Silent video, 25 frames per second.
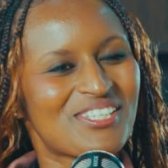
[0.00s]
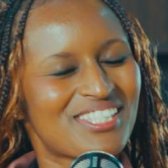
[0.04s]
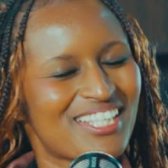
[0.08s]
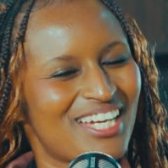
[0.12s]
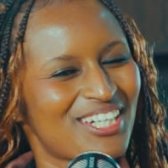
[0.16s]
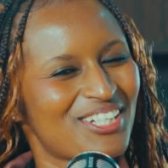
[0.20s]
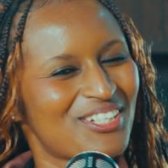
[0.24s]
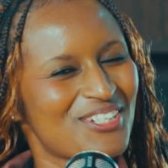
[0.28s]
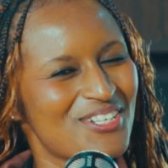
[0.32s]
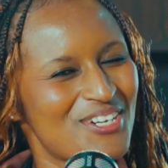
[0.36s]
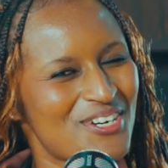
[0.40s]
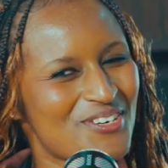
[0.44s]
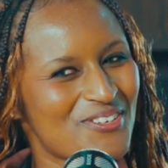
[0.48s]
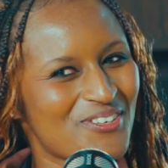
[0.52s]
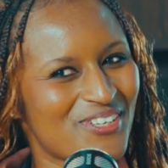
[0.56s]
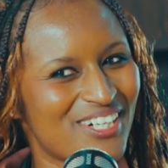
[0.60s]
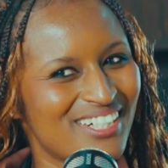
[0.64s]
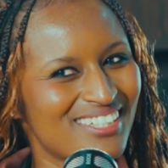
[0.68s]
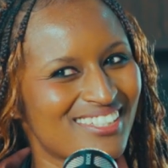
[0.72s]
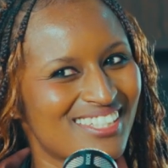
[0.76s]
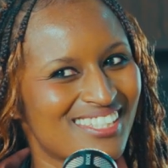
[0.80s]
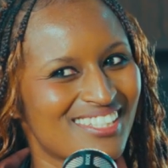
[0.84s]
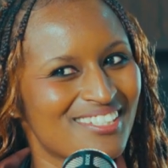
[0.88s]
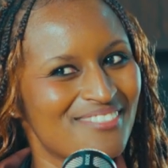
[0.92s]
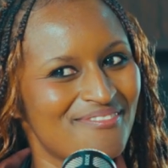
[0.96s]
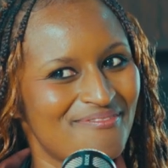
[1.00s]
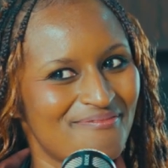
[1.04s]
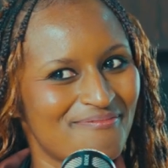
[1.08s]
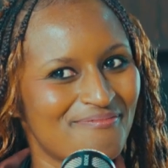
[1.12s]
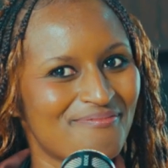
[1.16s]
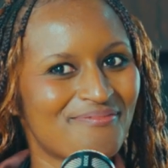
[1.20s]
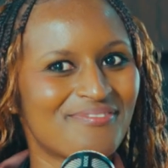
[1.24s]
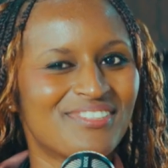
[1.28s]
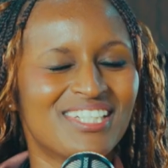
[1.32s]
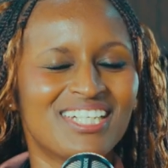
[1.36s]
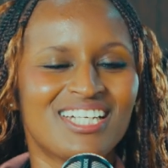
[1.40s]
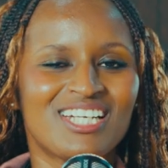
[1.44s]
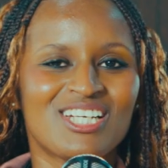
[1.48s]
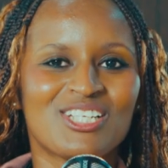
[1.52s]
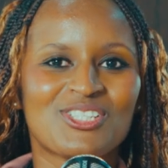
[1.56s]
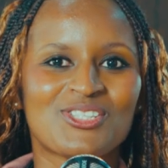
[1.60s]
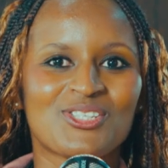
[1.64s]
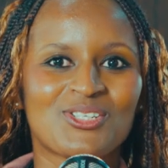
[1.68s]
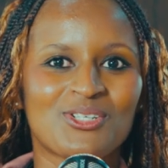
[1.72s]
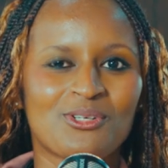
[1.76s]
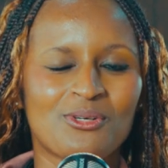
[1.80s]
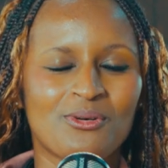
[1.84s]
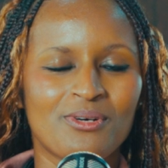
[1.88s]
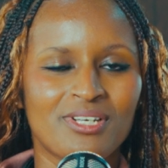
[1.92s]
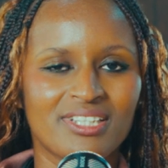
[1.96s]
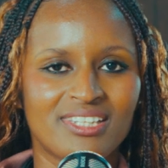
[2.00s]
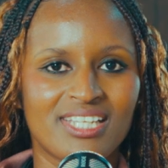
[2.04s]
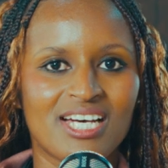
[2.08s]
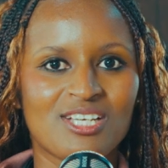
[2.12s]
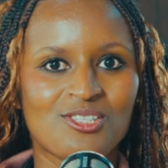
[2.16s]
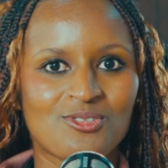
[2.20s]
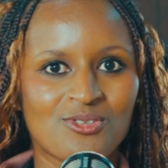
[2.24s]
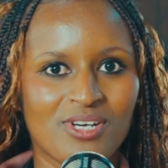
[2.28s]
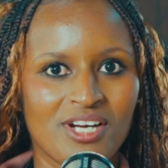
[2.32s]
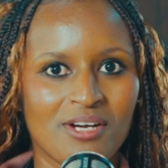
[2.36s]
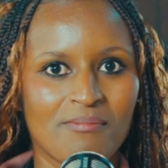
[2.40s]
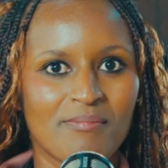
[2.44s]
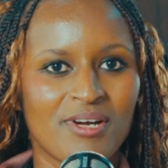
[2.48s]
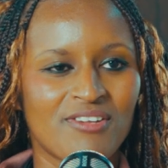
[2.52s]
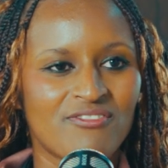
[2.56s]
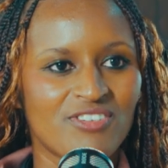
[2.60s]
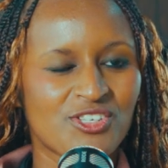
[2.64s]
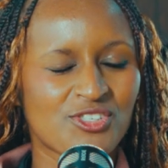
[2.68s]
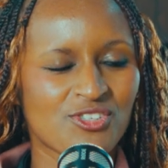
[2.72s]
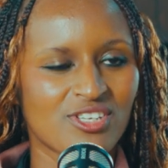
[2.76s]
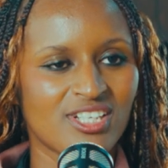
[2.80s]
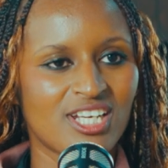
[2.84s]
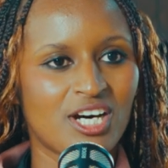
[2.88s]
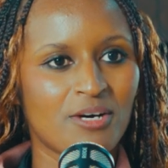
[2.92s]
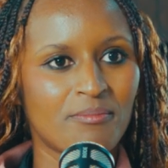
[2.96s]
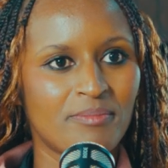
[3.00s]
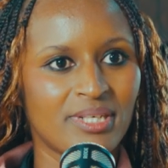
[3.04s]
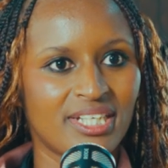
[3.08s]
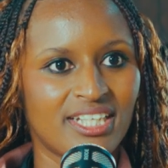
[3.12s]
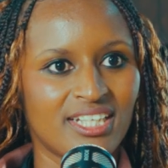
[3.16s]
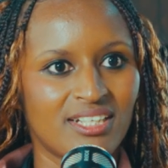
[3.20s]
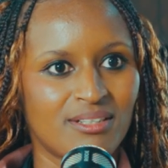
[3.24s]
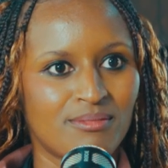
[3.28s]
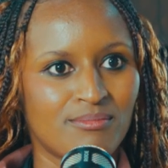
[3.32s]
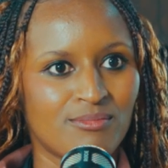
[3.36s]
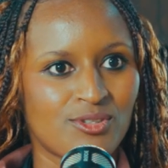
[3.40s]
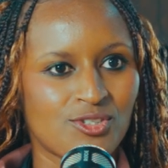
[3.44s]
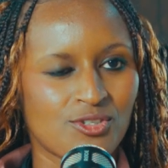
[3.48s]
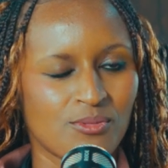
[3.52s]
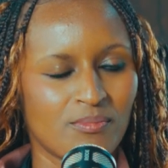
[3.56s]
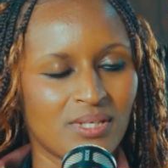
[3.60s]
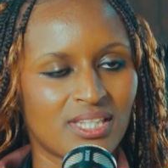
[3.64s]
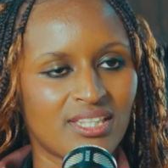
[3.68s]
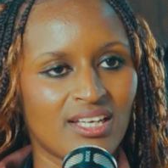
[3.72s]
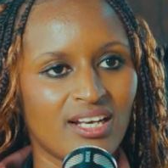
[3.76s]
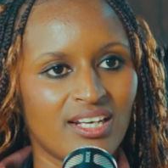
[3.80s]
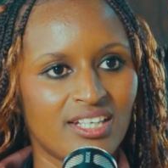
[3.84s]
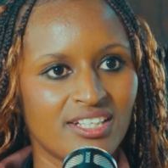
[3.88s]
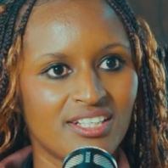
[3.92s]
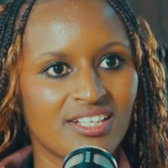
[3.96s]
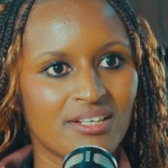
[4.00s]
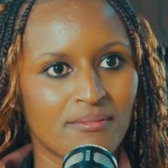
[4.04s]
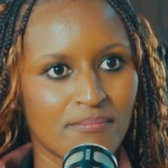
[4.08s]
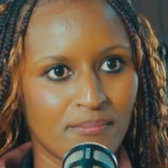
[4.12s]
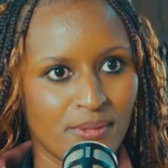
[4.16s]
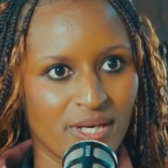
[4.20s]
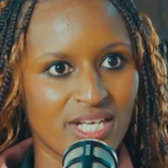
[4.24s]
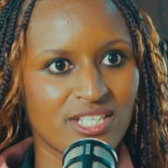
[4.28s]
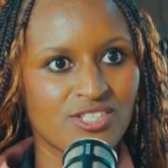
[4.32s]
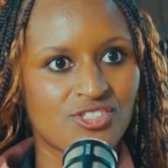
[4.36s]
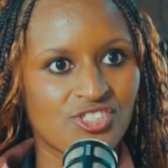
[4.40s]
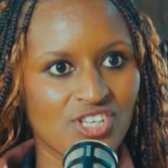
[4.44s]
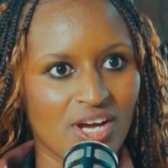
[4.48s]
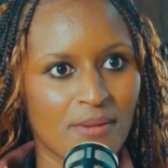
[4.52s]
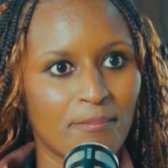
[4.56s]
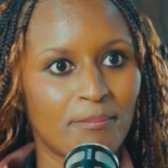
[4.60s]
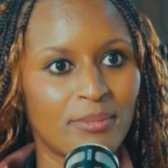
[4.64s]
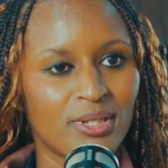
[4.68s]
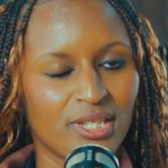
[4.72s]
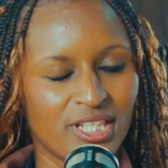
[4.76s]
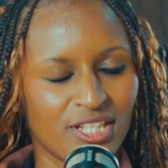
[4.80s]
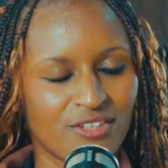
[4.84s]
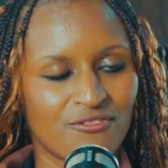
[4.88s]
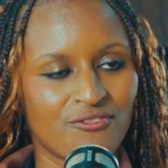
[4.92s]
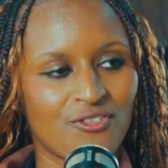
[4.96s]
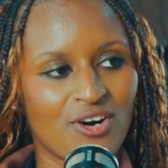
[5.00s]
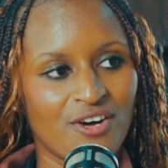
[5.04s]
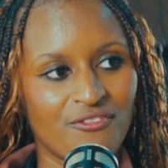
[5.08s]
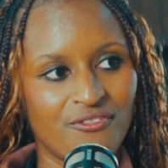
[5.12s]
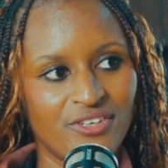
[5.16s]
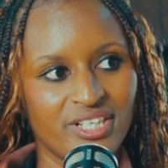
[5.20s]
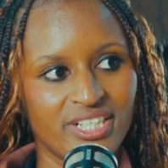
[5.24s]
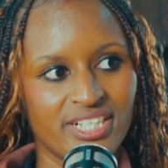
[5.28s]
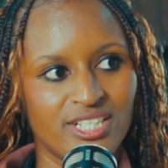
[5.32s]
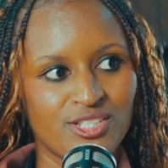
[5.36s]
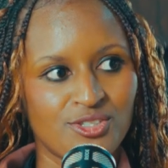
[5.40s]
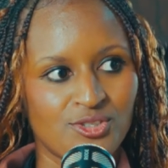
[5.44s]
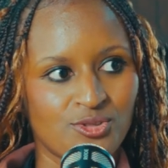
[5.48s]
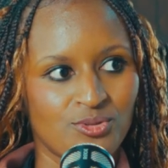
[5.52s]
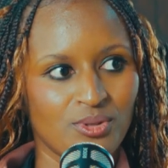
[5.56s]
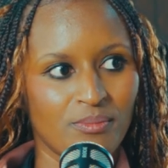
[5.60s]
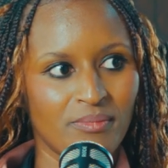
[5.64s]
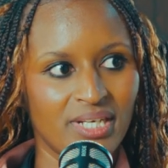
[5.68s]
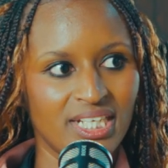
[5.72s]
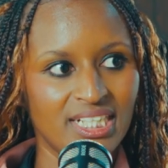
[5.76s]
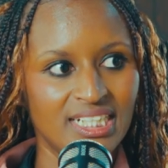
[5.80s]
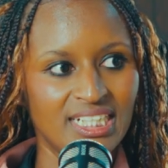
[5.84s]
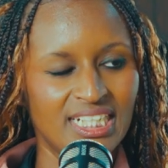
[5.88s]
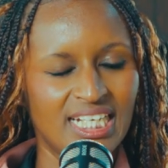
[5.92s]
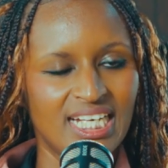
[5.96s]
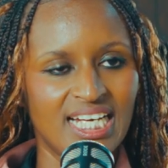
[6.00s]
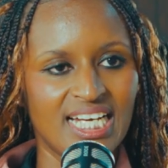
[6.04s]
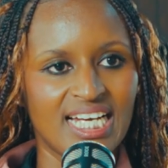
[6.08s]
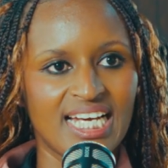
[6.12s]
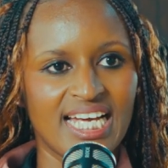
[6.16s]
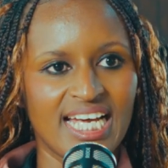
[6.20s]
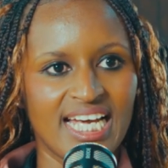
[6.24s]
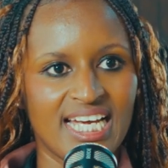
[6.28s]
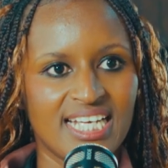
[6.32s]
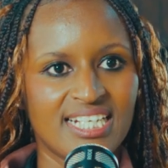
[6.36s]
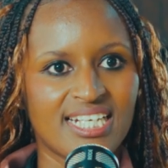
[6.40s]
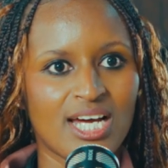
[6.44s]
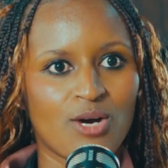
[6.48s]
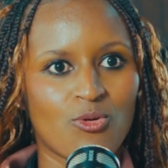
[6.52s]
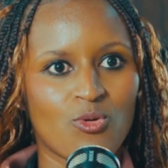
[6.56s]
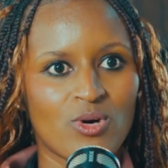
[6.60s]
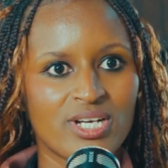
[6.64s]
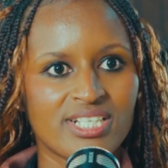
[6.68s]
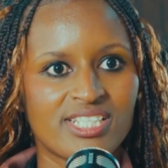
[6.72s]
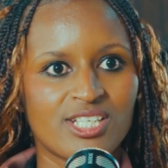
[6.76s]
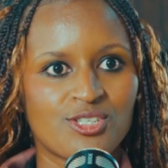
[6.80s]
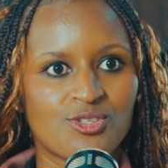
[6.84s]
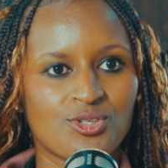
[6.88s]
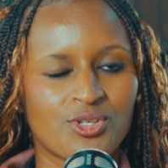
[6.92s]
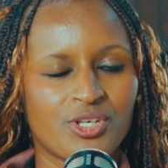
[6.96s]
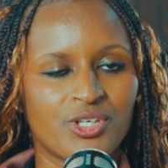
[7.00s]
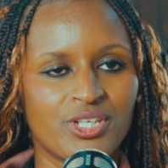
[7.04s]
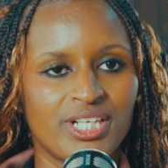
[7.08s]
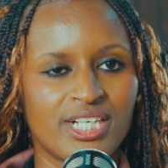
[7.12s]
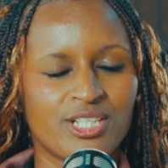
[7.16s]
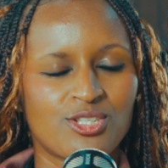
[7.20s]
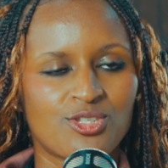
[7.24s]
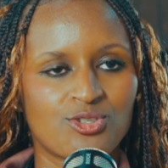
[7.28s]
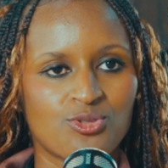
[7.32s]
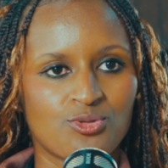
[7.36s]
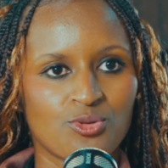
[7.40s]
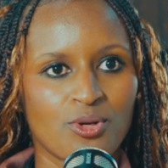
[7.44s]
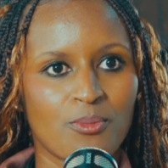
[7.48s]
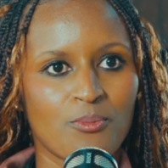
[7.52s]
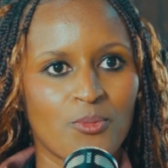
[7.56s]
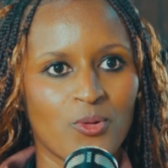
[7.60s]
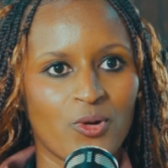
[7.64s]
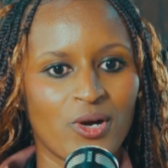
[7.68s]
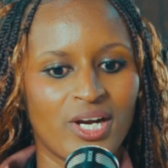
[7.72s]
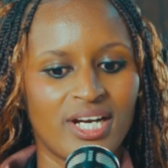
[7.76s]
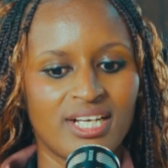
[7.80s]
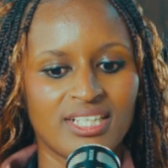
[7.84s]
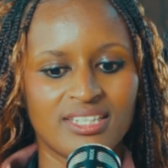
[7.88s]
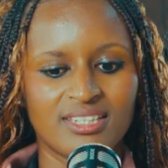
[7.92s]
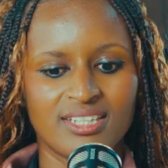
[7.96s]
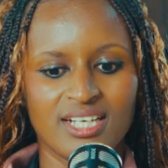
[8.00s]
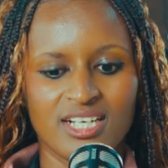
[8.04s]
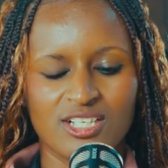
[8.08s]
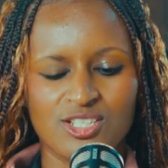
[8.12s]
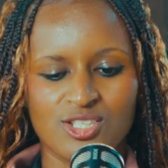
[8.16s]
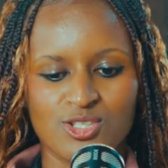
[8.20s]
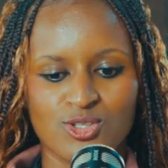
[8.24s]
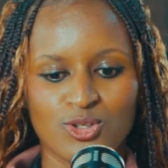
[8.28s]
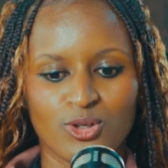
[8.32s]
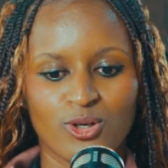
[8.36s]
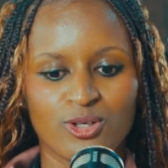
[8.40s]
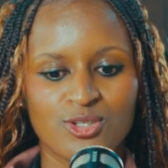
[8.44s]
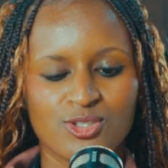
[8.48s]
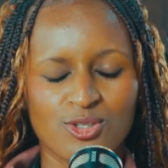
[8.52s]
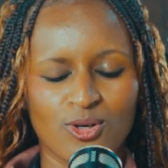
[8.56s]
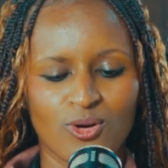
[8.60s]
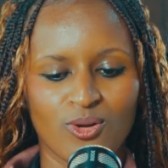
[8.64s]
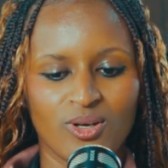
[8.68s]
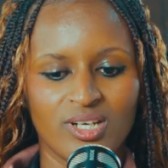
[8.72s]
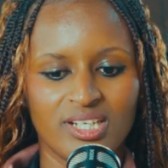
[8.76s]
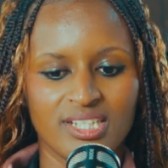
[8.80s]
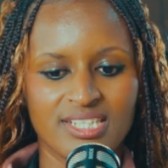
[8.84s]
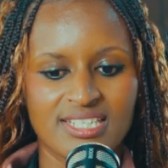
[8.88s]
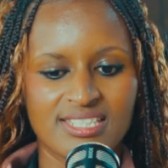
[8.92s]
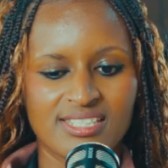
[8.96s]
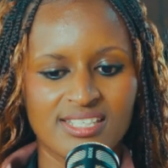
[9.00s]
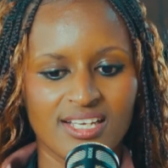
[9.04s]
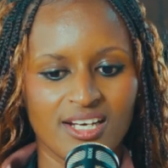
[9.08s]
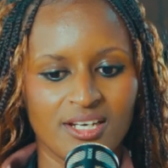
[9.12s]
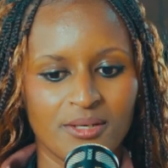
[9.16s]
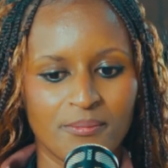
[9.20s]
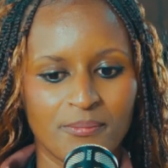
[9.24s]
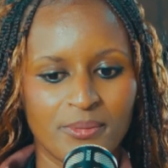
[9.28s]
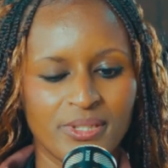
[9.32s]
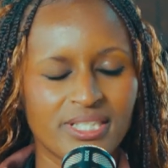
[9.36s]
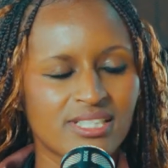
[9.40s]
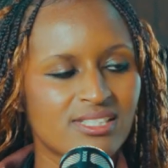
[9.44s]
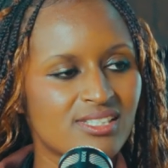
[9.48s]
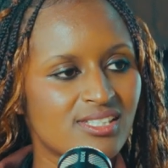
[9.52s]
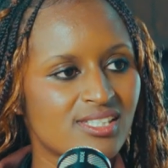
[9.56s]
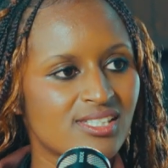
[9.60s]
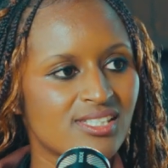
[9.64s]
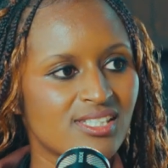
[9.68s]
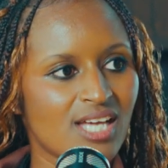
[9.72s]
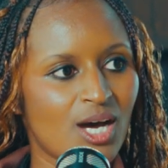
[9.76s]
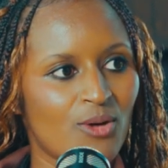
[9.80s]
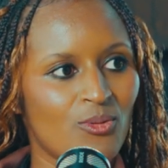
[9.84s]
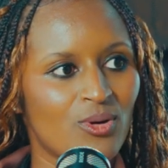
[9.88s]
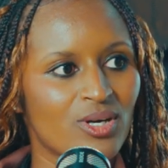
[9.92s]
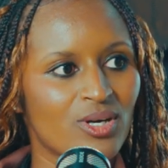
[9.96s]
like, you know what? So that's why my vision now became to be the leading brand championing for African swimming. And I wanted to create swimwear that not only celebrates our